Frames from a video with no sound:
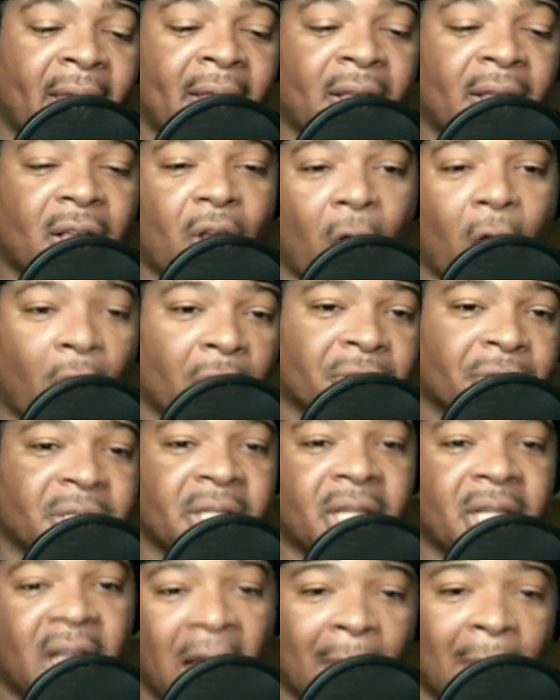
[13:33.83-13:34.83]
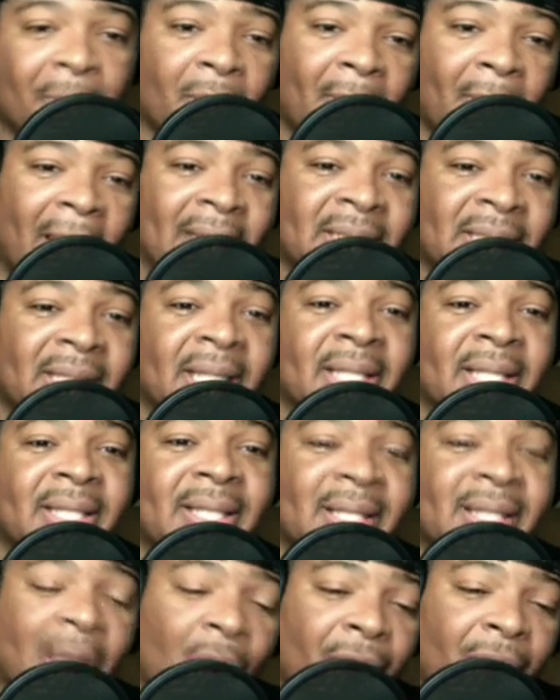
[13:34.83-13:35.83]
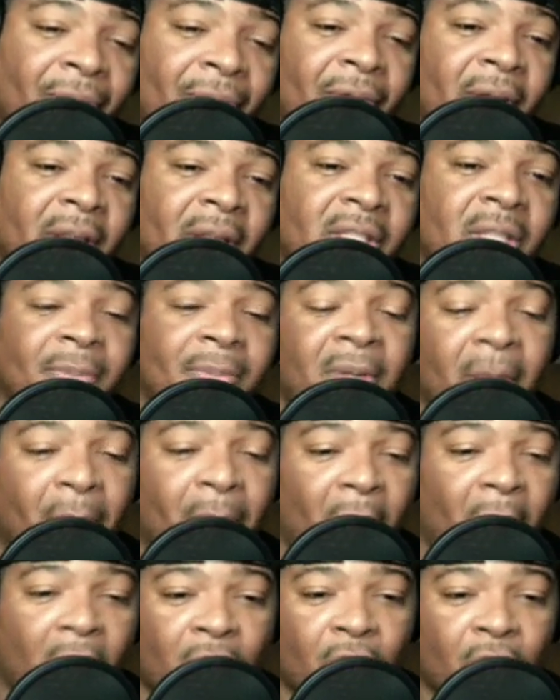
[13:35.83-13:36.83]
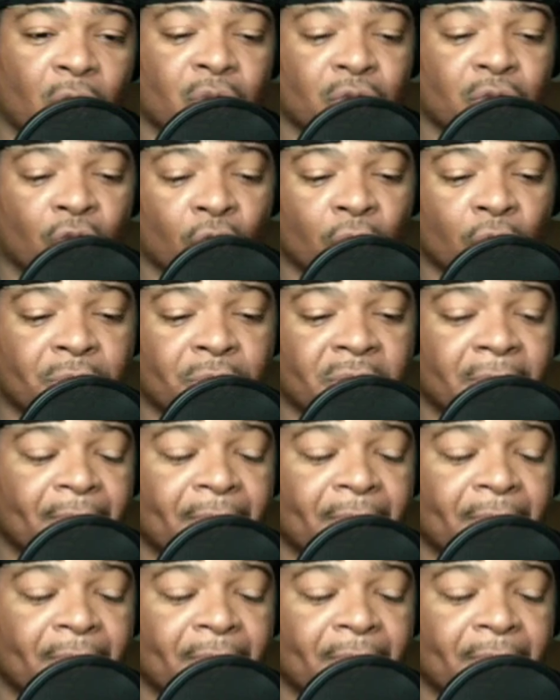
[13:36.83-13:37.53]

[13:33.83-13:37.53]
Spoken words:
Carlton compromising himself to be a part of those groups.